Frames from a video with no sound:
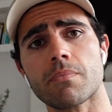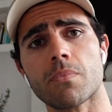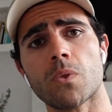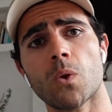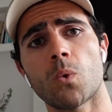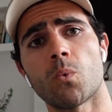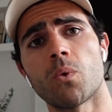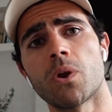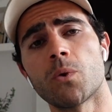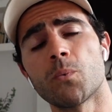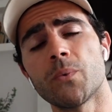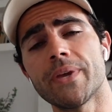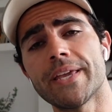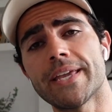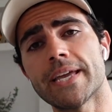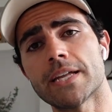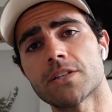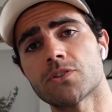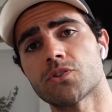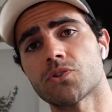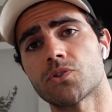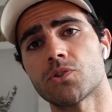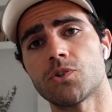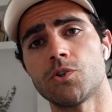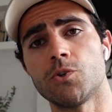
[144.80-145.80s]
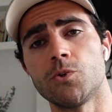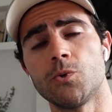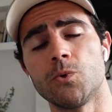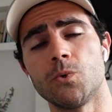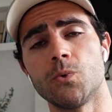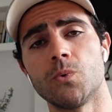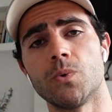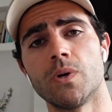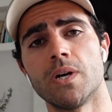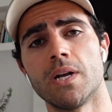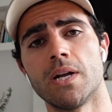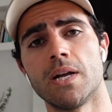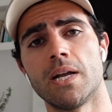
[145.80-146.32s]
When we get
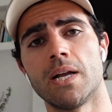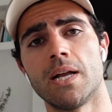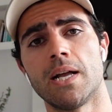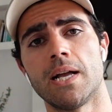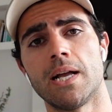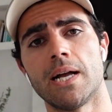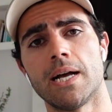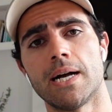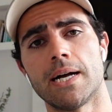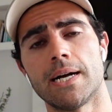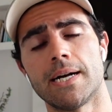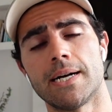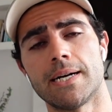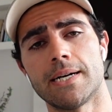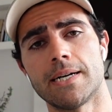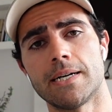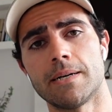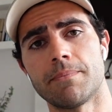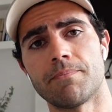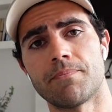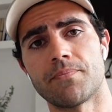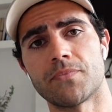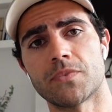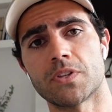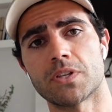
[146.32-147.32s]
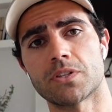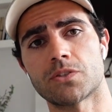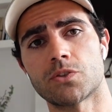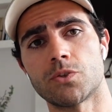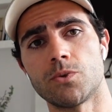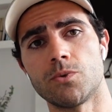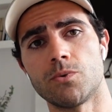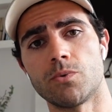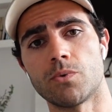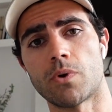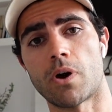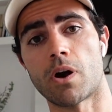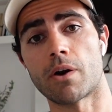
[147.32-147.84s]
to
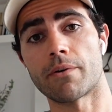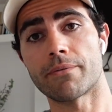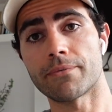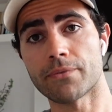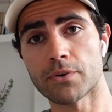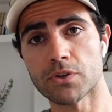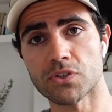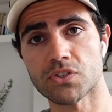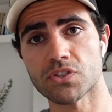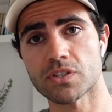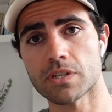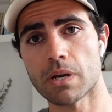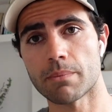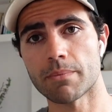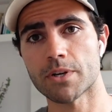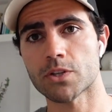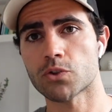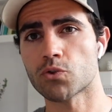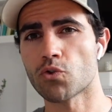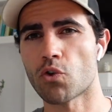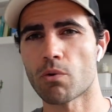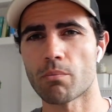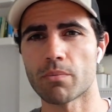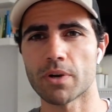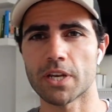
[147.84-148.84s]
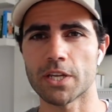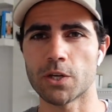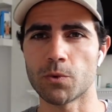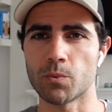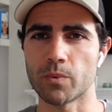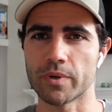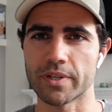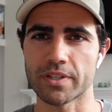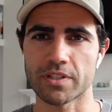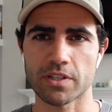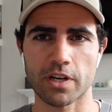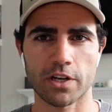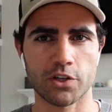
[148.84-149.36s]
our first summit, normally
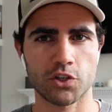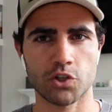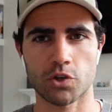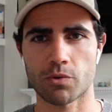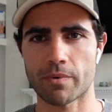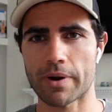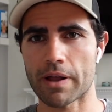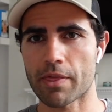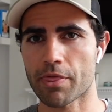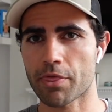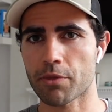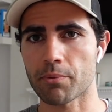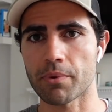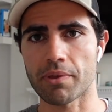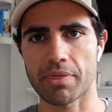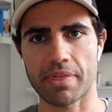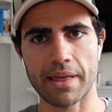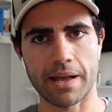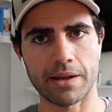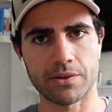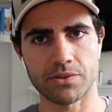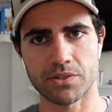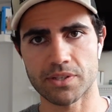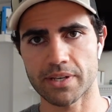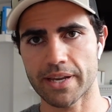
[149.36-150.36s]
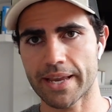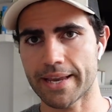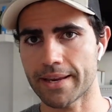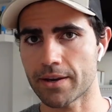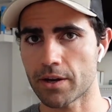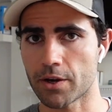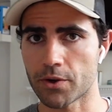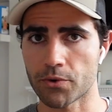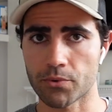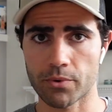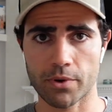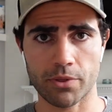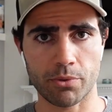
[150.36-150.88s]
we touch around
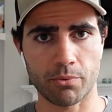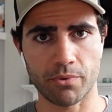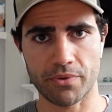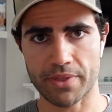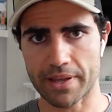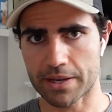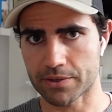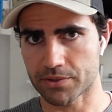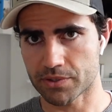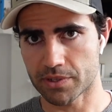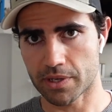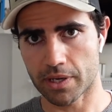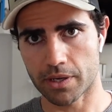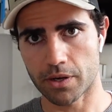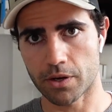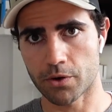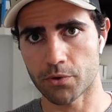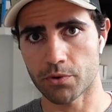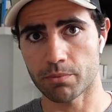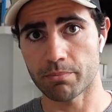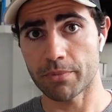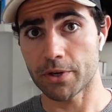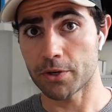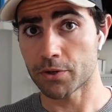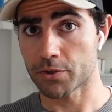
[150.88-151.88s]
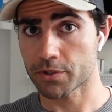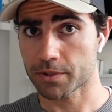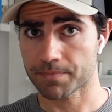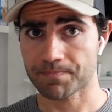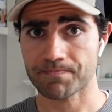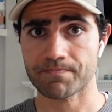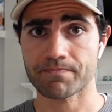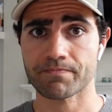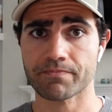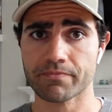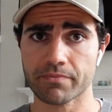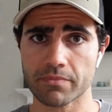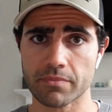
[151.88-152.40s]
3,800, 3,900 meters,
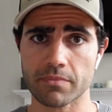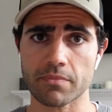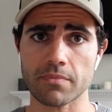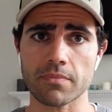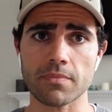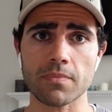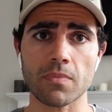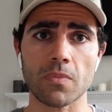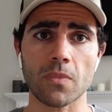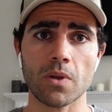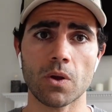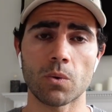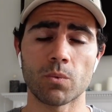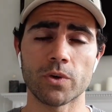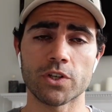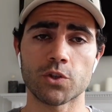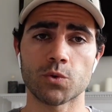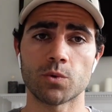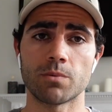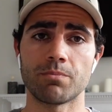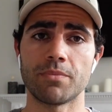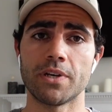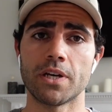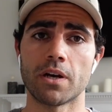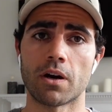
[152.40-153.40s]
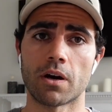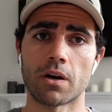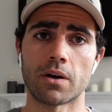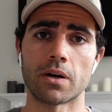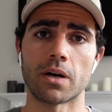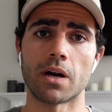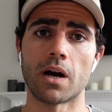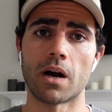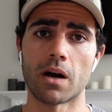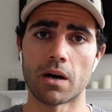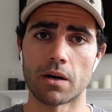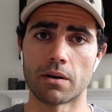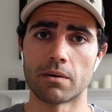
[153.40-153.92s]
which would be
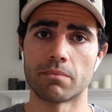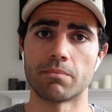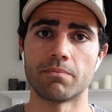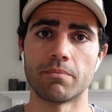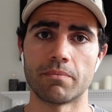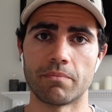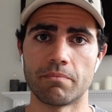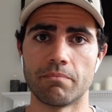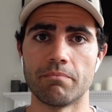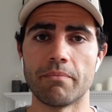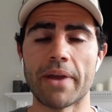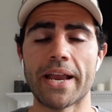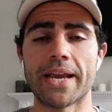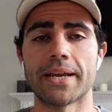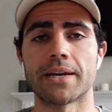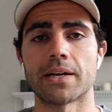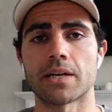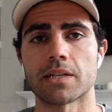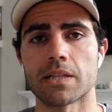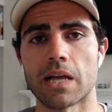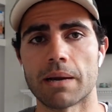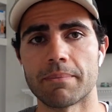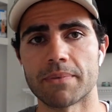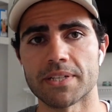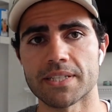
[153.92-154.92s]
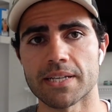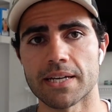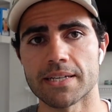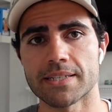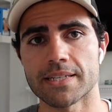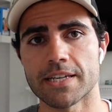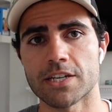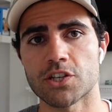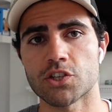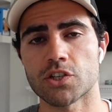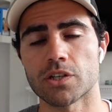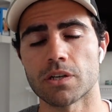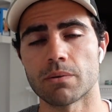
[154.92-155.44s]
our main
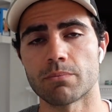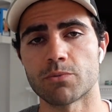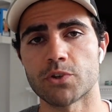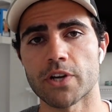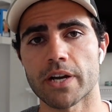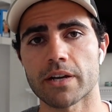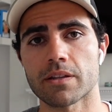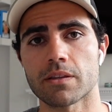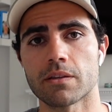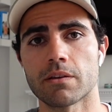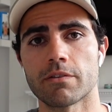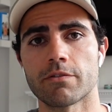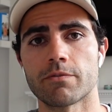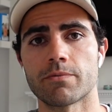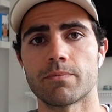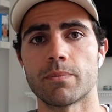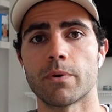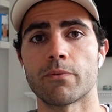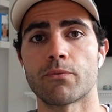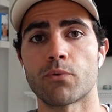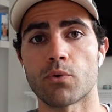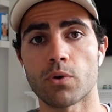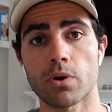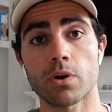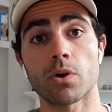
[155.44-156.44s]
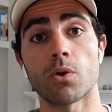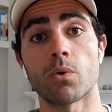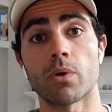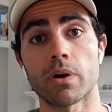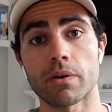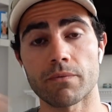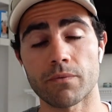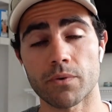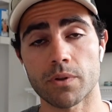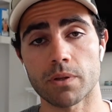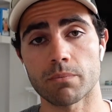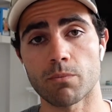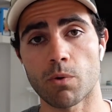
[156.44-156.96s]
acclimatization objective before going
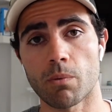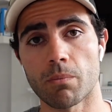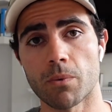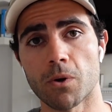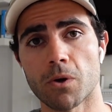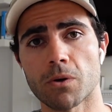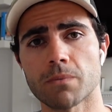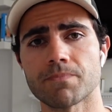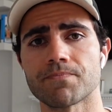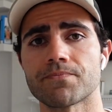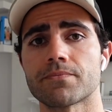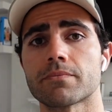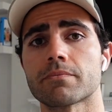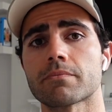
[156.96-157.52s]
for the Mont Blanc.